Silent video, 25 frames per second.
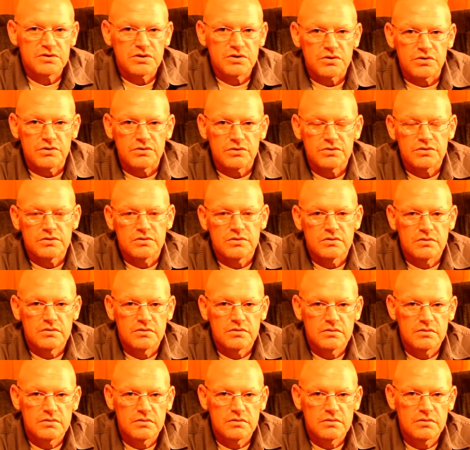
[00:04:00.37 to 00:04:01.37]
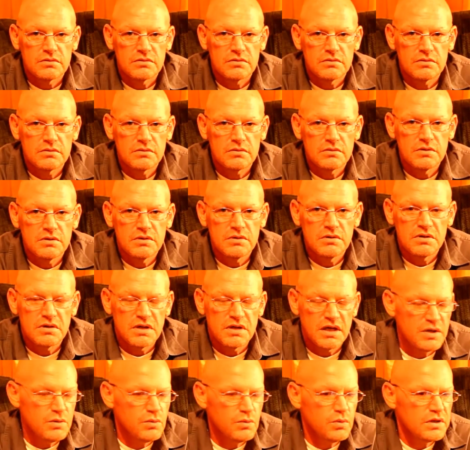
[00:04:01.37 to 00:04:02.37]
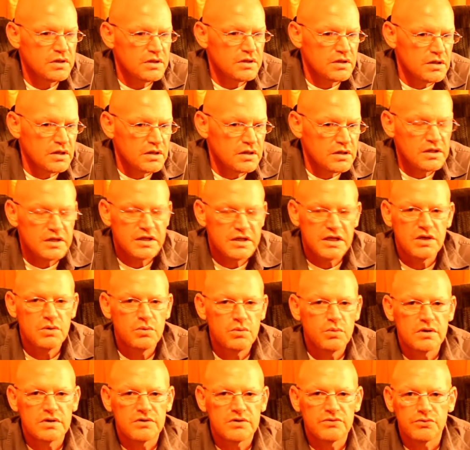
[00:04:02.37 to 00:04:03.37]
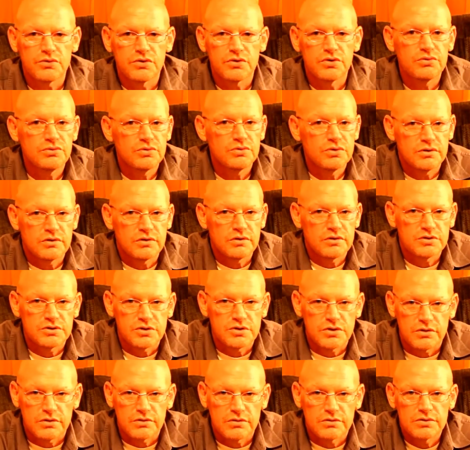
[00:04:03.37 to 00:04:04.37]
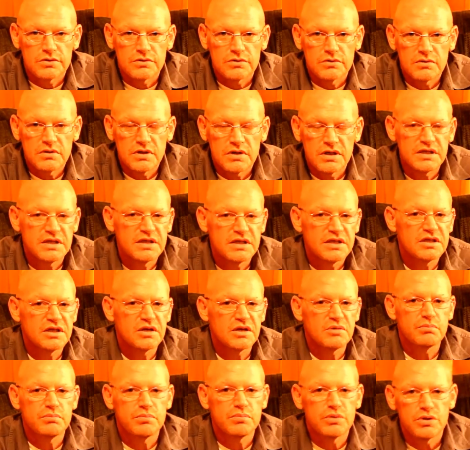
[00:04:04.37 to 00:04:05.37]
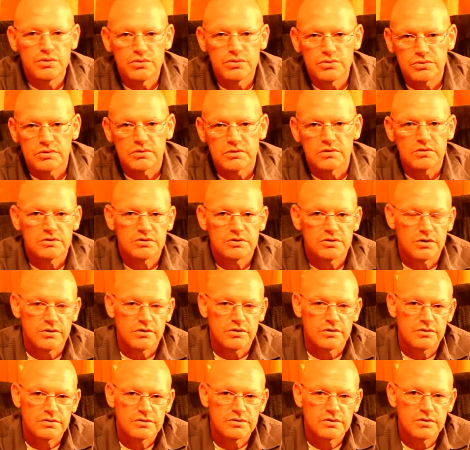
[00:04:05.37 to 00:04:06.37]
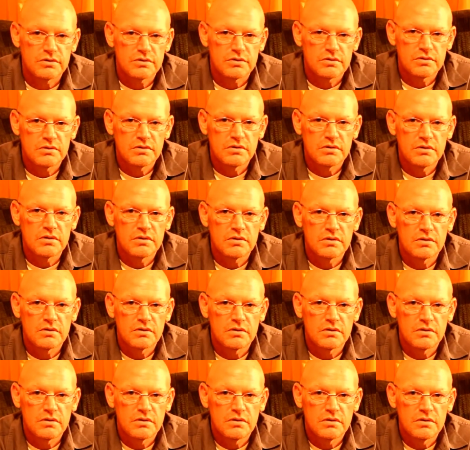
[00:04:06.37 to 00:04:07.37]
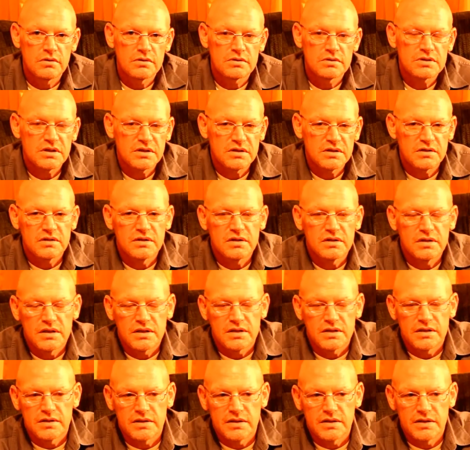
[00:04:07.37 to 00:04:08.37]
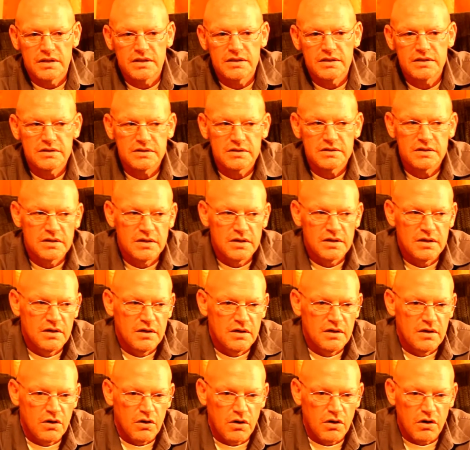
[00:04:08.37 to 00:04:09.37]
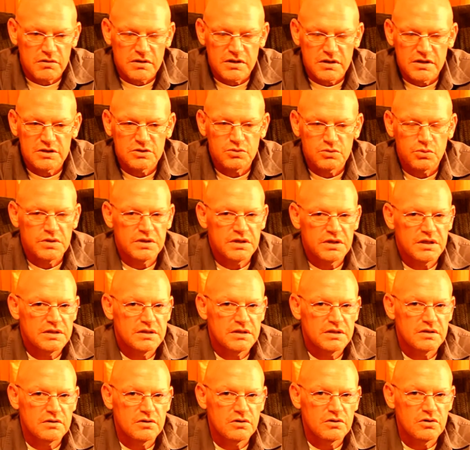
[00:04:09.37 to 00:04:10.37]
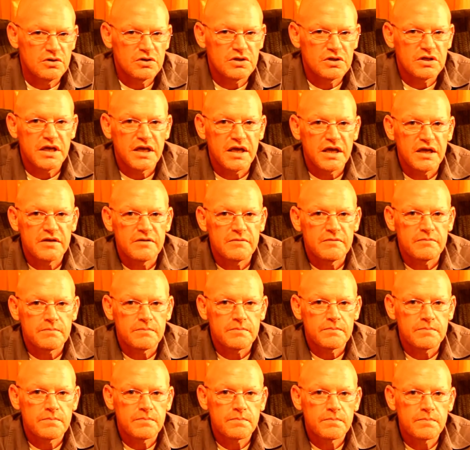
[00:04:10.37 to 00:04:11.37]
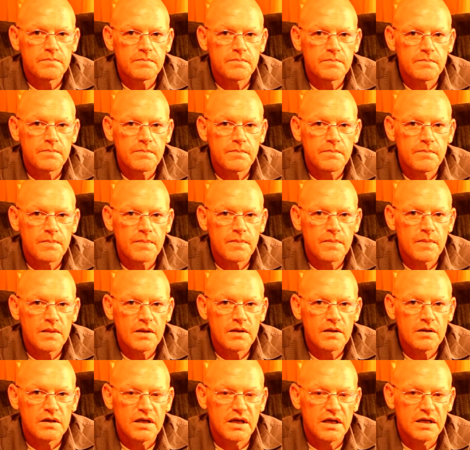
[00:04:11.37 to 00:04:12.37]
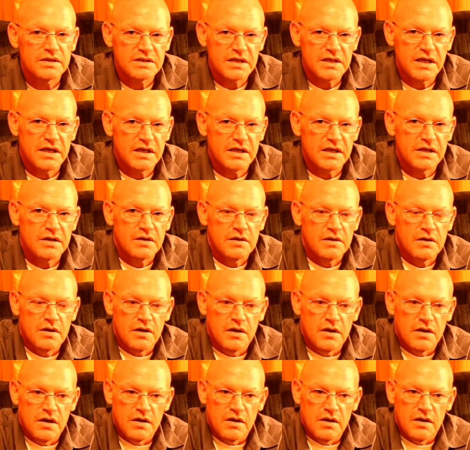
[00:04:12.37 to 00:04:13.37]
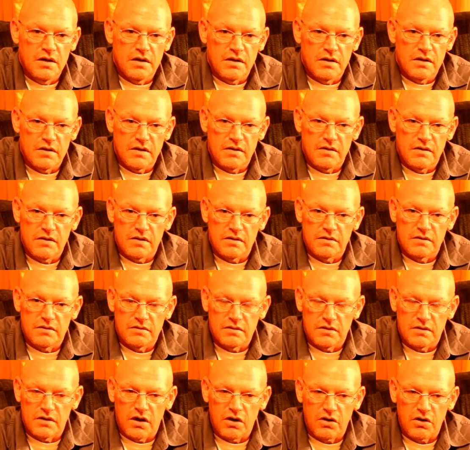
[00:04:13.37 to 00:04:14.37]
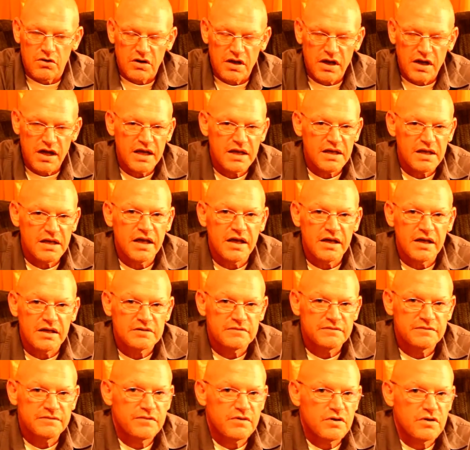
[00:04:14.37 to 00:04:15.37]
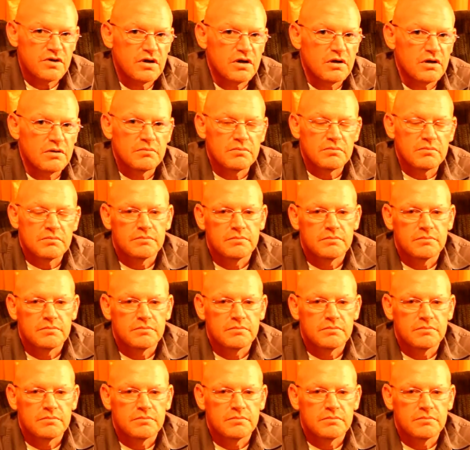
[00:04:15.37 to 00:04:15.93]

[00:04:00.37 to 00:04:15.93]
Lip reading: the church. He wasn't ugly. He wasn't rude to the church. He didn't abuse the church. See, these are things we need to look at and take our guidelines from.